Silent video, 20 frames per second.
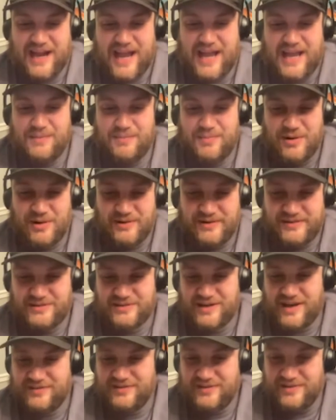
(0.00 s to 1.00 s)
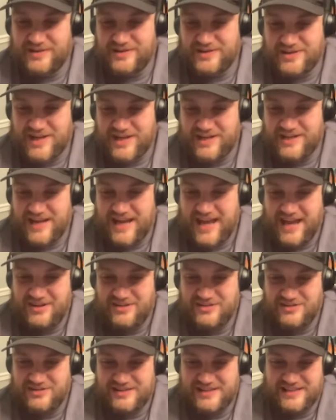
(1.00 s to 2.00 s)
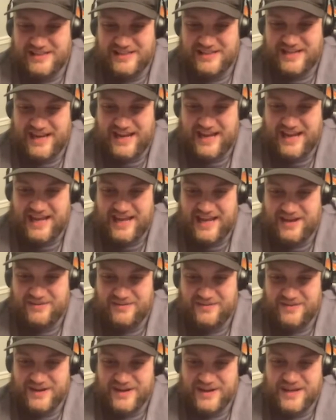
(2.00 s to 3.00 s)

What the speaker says: I apologize. Our agenda actually didn't have